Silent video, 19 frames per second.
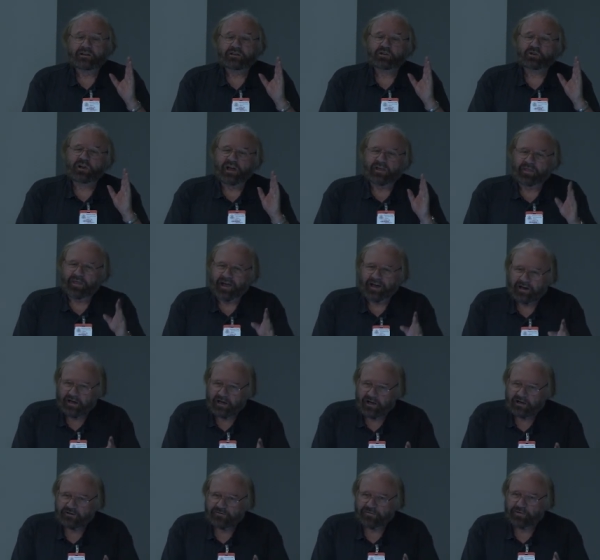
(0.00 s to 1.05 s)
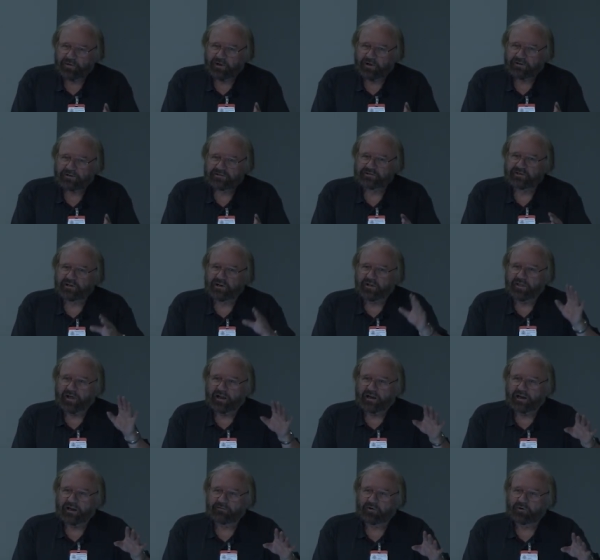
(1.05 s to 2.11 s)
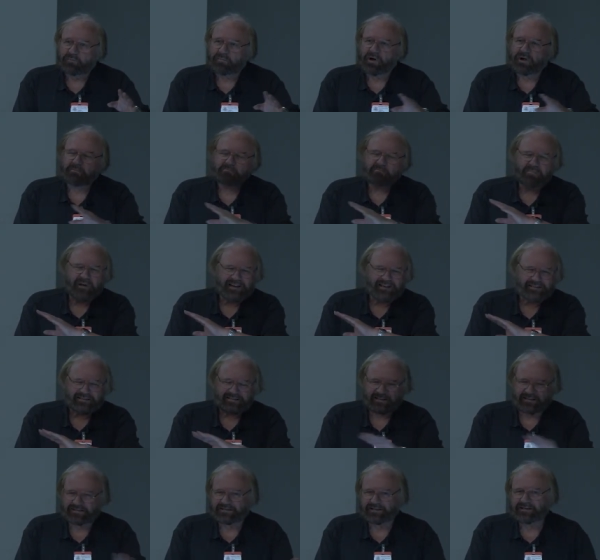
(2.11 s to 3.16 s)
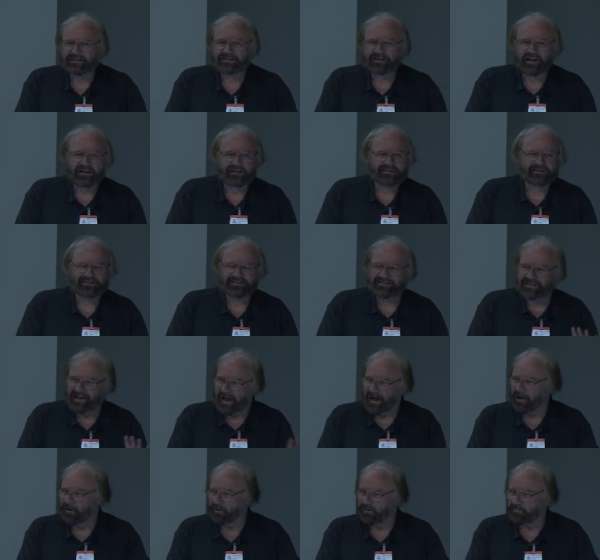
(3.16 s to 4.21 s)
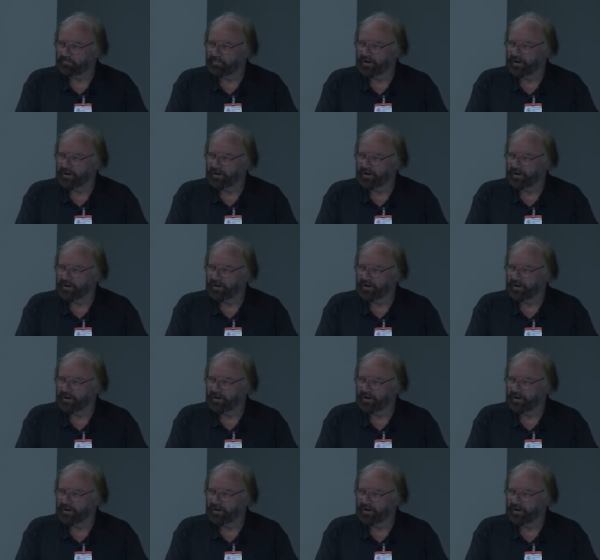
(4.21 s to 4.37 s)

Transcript: You get that kind of thing still at that level, but basic syntax is down.